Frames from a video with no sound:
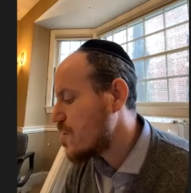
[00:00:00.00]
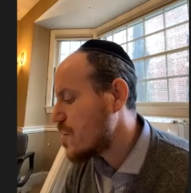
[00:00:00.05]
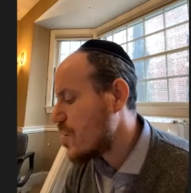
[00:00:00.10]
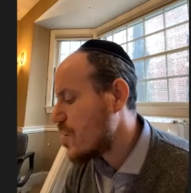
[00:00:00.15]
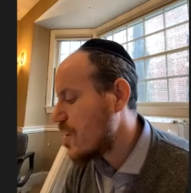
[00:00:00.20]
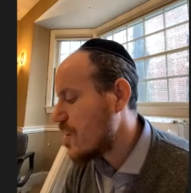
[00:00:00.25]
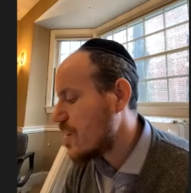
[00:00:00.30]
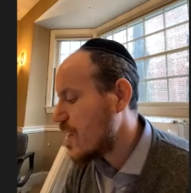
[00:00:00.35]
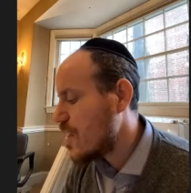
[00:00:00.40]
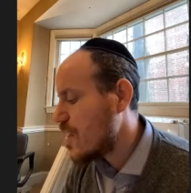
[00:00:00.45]

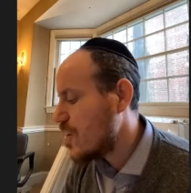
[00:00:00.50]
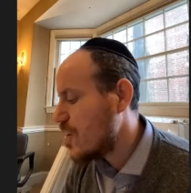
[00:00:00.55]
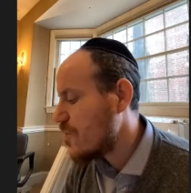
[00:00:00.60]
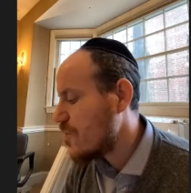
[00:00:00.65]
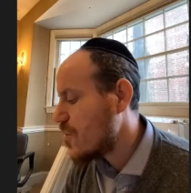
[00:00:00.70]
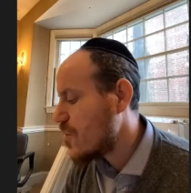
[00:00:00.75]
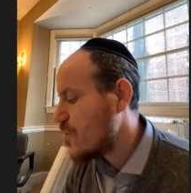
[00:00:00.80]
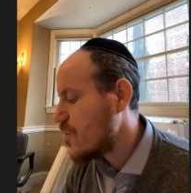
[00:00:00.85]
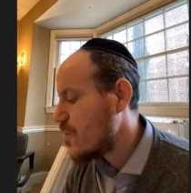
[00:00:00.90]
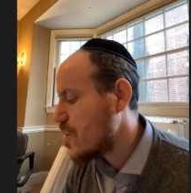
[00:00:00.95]
Alkinam
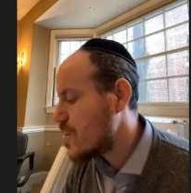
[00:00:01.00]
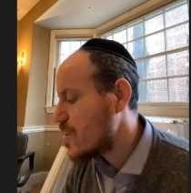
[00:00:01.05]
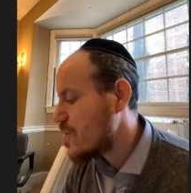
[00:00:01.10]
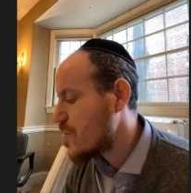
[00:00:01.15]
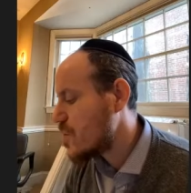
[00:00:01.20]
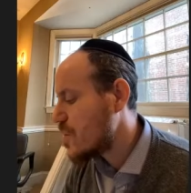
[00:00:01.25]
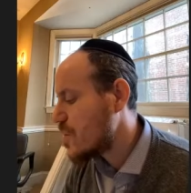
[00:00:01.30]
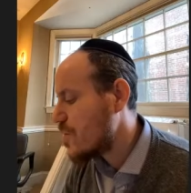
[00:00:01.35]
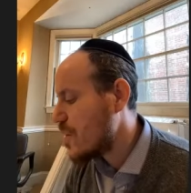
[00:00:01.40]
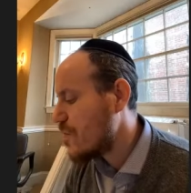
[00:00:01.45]
Rabbi Lazar
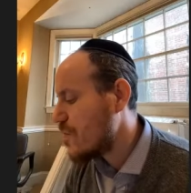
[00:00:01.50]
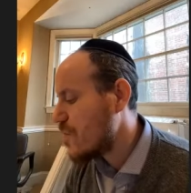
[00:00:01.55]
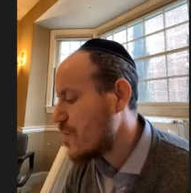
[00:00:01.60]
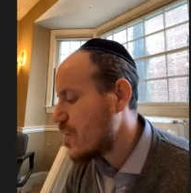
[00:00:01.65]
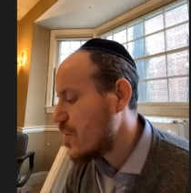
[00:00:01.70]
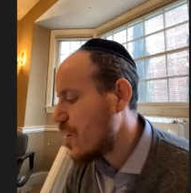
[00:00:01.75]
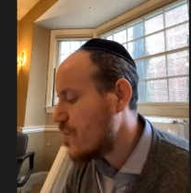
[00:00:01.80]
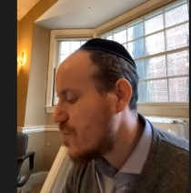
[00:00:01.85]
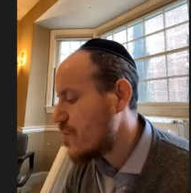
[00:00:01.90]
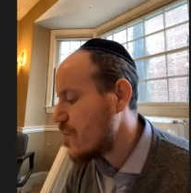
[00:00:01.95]
Shimon
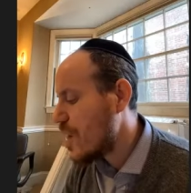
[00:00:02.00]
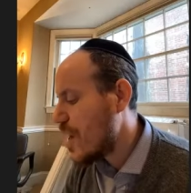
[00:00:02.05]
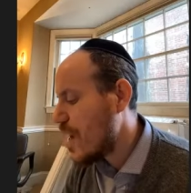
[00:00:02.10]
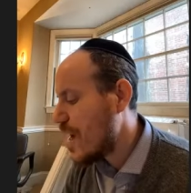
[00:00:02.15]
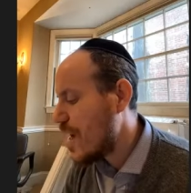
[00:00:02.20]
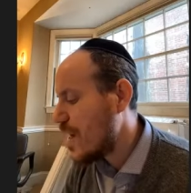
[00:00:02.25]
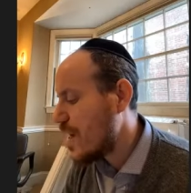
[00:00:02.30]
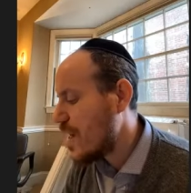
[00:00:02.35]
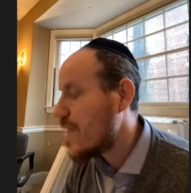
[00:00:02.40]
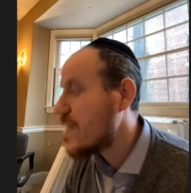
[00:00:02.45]
Afila
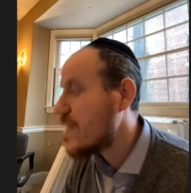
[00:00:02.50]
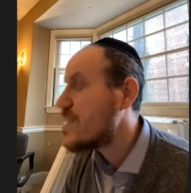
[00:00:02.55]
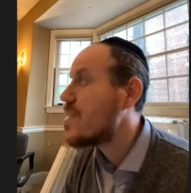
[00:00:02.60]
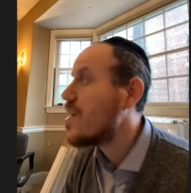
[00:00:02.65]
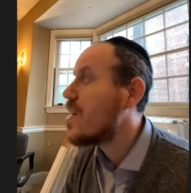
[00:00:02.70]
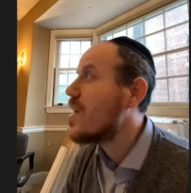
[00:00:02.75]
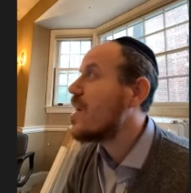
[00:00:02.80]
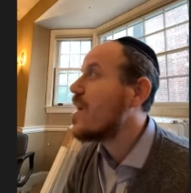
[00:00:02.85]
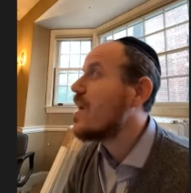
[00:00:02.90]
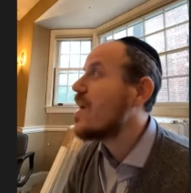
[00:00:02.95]
Aruga Achas
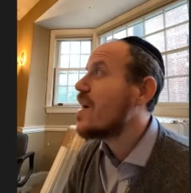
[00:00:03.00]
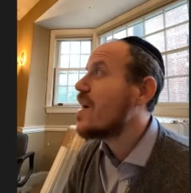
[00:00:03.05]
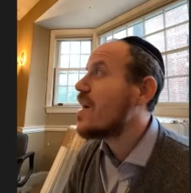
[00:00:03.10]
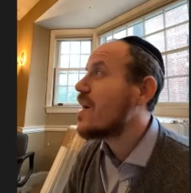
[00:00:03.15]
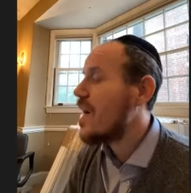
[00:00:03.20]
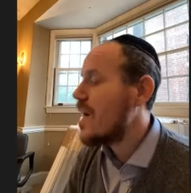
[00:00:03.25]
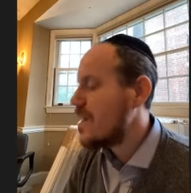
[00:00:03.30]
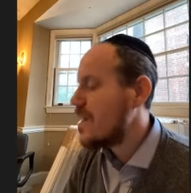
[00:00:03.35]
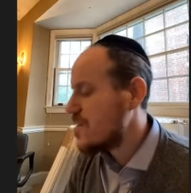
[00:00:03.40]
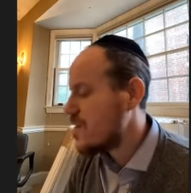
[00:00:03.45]

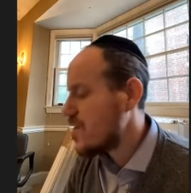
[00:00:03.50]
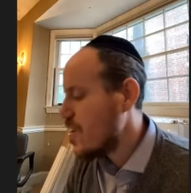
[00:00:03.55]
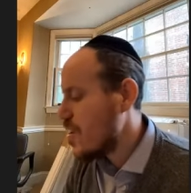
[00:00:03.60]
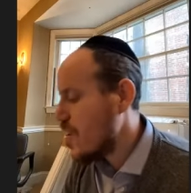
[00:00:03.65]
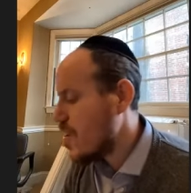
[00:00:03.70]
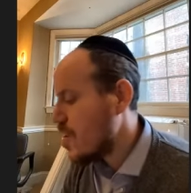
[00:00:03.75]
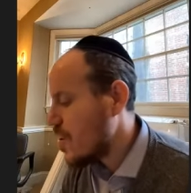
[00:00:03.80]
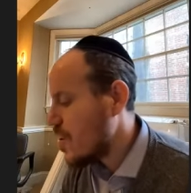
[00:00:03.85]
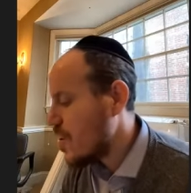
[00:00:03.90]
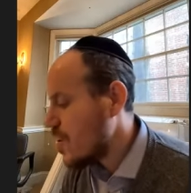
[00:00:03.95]

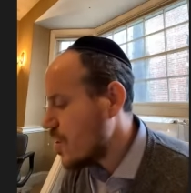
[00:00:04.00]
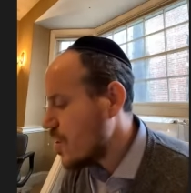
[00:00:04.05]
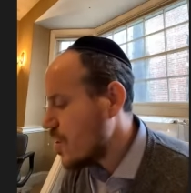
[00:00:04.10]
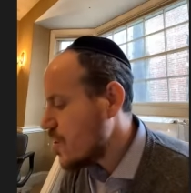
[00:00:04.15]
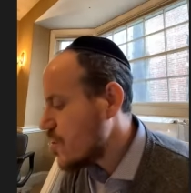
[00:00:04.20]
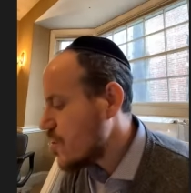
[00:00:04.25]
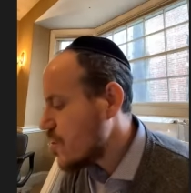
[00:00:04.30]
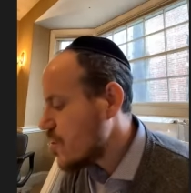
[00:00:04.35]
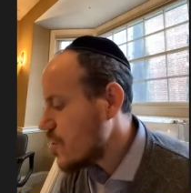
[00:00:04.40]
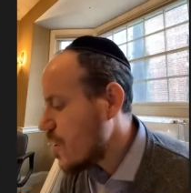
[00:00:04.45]
Chatzia
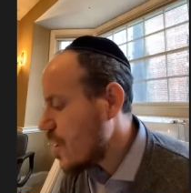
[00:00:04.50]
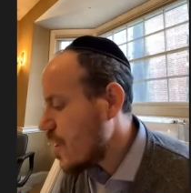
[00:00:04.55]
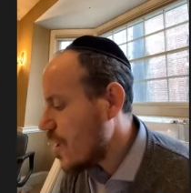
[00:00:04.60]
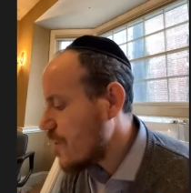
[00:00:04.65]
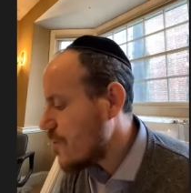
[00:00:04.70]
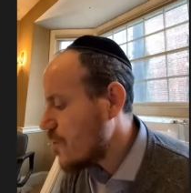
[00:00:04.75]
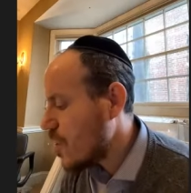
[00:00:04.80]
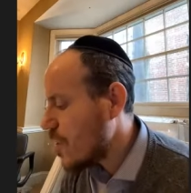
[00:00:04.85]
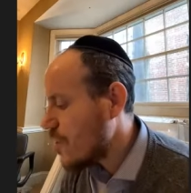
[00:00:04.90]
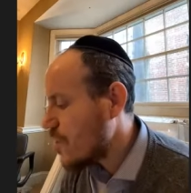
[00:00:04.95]

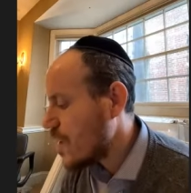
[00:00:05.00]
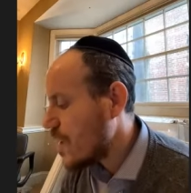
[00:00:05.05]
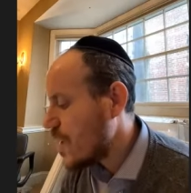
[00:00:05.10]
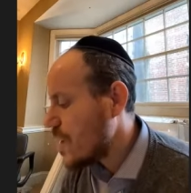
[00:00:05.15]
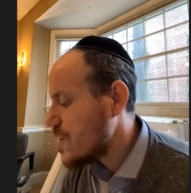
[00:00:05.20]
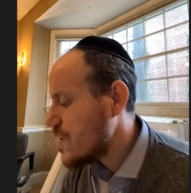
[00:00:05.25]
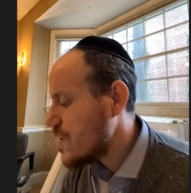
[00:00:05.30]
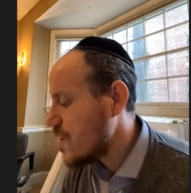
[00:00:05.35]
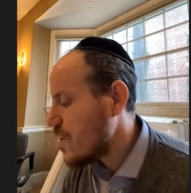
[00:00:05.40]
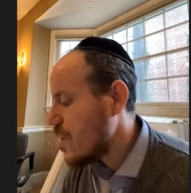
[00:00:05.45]

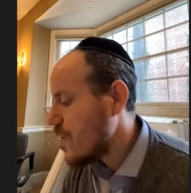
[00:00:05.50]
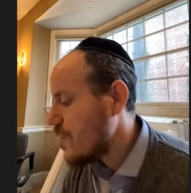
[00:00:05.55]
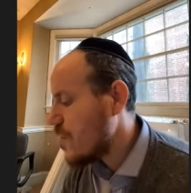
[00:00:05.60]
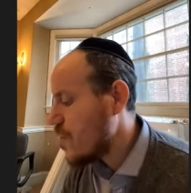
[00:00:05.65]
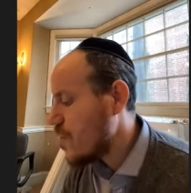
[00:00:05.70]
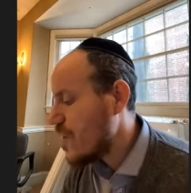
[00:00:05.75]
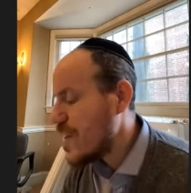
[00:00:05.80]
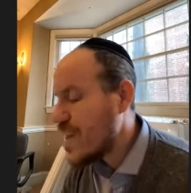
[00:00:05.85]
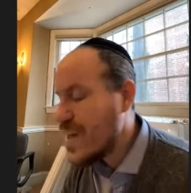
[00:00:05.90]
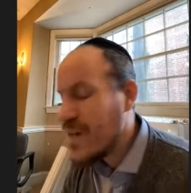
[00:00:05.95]

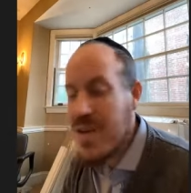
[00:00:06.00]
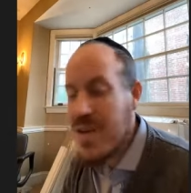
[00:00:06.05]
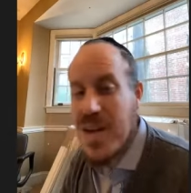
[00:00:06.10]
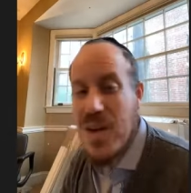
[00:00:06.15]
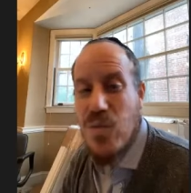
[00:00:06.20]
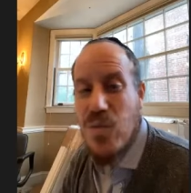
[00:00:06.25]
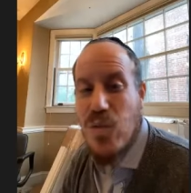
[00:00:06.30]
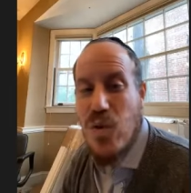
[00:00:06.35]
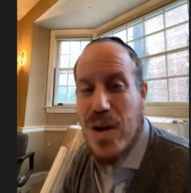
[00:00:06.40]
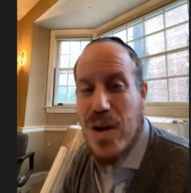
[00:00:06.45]
even
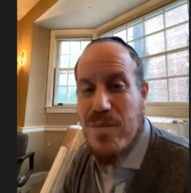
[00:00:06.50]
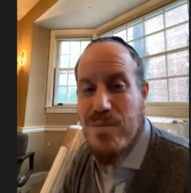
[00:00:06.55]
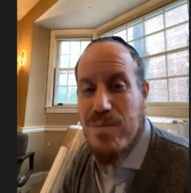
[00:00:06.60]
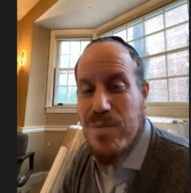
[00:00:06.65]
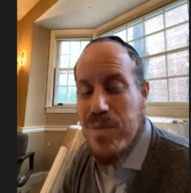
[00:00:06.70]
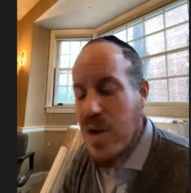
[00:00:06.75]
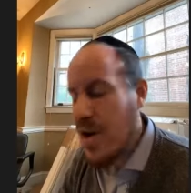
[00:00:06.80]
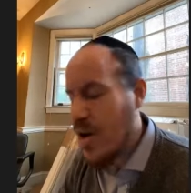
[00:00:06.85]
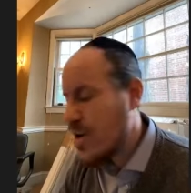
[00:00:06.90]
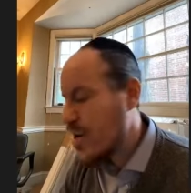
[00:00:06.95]
in one
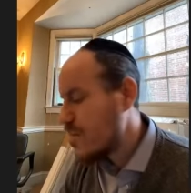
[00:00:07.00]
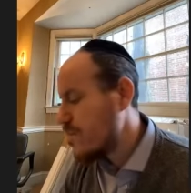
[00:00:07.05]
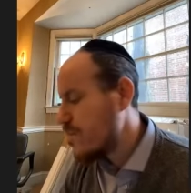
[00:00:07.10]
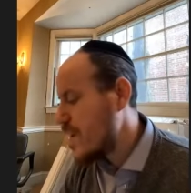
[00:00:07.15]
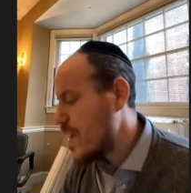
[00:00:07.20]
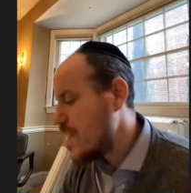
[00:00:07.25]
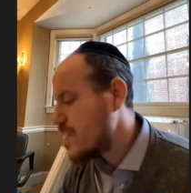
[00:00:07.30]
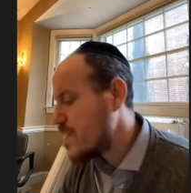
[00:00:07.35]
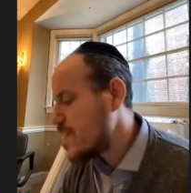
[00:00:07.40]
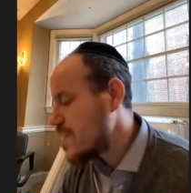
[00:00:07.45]
garden
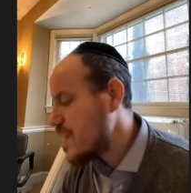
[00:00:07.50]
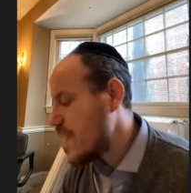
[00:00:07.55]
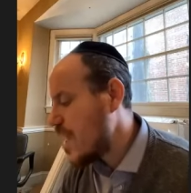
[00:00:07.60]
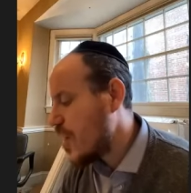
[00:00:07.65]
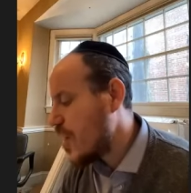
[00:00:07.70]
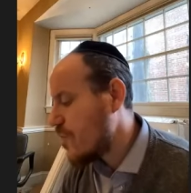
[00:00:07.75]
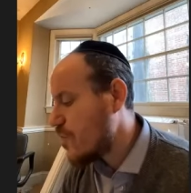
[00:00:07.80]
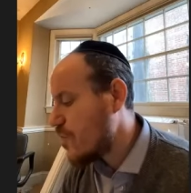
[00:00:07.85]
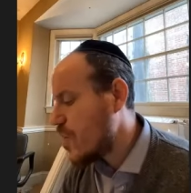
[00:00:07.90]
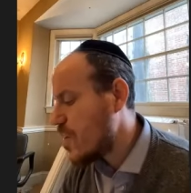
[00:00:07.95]
bed
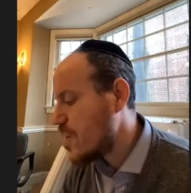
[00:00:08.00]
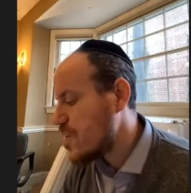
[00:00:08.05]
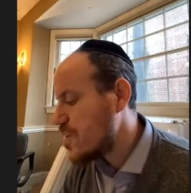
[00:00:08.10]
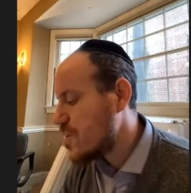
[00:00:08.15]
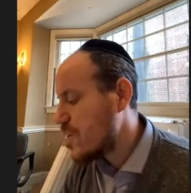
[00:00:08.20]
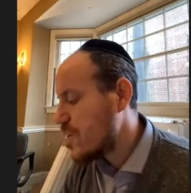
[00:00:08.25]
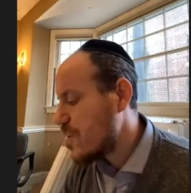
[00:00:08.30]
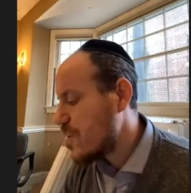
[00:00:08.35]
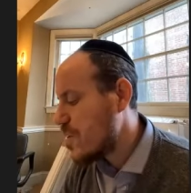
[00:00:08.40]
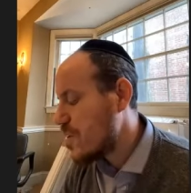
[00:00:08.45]
itself, one is
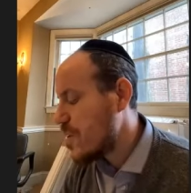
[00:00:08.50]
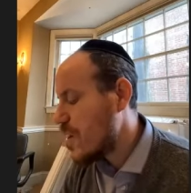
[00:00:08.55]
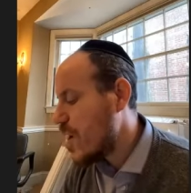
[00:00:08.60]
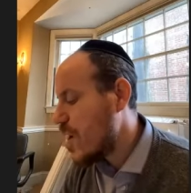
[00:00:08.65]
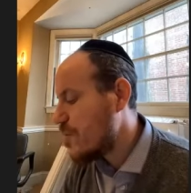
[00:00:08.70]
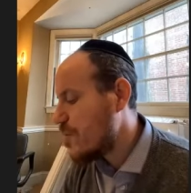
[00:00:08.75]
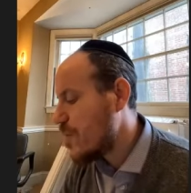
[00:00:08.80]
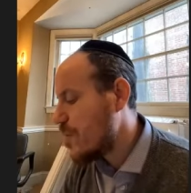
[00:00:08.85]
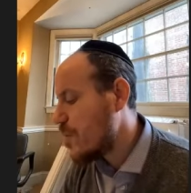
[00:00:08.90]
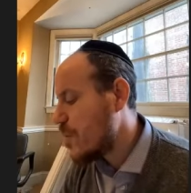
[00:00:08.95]
the
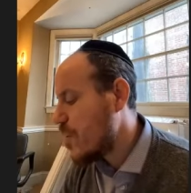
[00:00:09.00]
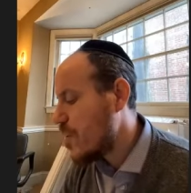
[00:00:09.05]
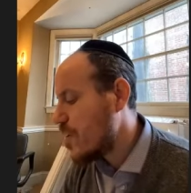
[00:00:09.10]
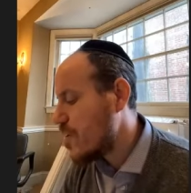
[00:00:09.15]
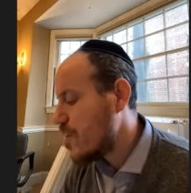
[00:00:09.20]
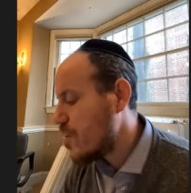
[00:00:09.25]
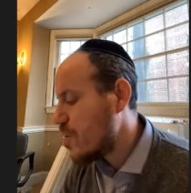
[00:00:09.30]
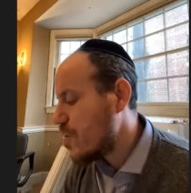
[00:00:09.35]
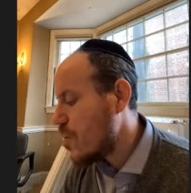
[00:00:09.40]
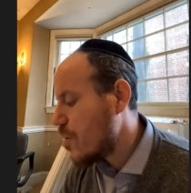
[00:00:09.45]
upper part
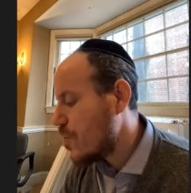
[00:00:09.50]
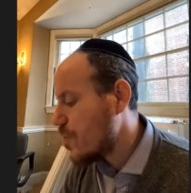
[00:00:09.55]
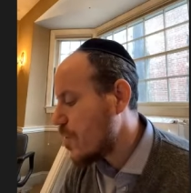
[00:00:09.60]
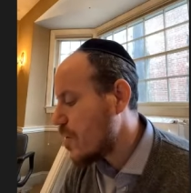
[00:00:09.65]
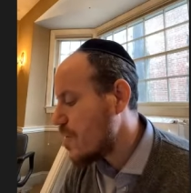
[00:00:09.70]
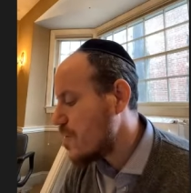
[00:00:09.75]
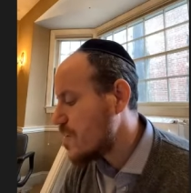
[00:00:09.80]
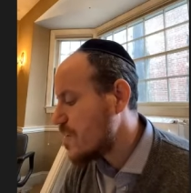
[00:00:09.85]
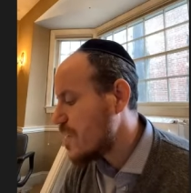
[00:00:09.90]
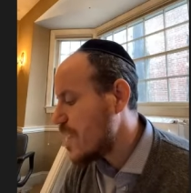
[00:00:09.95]
and the lower
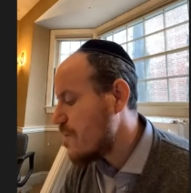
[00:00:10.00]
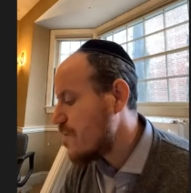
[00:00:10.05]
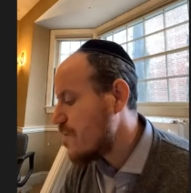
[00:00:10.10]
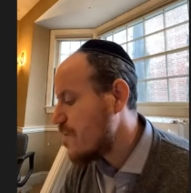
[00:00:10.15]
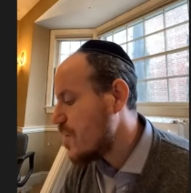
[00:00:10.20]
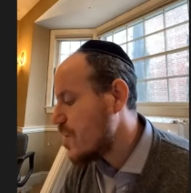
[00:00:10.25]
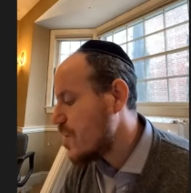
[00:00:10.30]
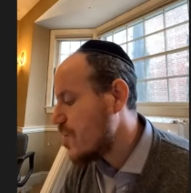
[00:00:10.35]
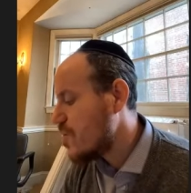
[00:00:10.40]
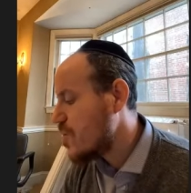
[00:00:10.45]
part of the same
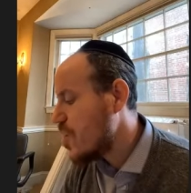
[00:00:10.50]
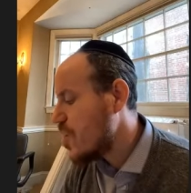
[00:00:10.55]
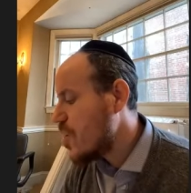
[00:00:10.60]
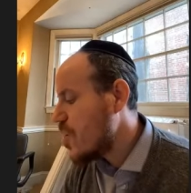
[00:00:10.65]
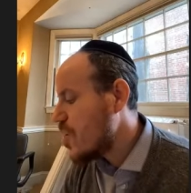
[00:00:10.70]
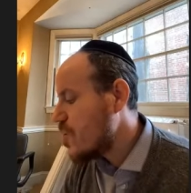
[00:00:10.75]
field.